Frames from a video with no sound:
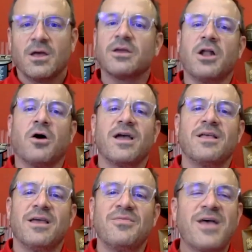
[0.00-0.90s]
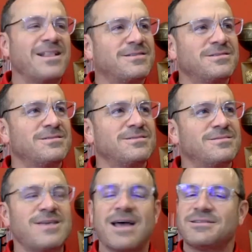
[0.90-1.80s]
You know, and
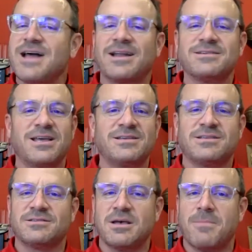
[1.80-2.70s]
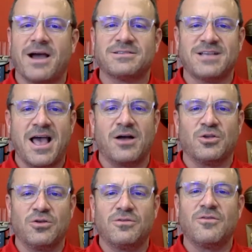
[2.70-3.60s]
that's not as easy as it might
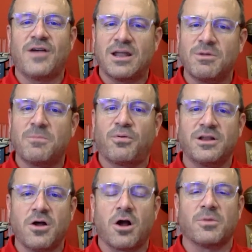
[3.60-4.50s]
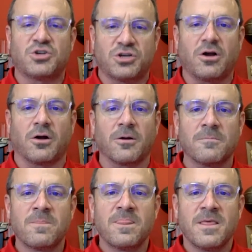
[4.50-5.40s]
sound. You've got to be pretty darn mature.
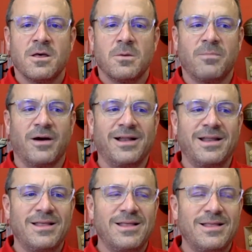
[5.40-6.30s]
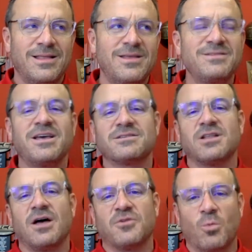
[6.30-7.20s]
But these
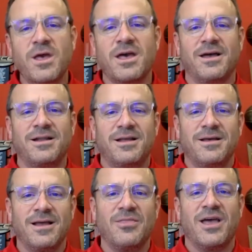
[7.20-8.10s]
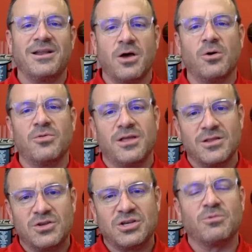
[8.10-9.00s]
kids love to win, and they know that
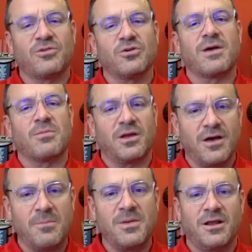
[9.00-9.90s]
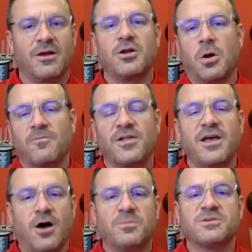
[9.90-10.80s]
she was going to be able to come in here and
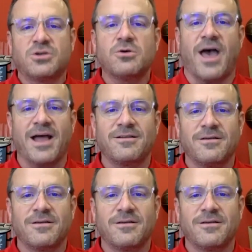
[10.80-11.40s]
hopefully help us do that.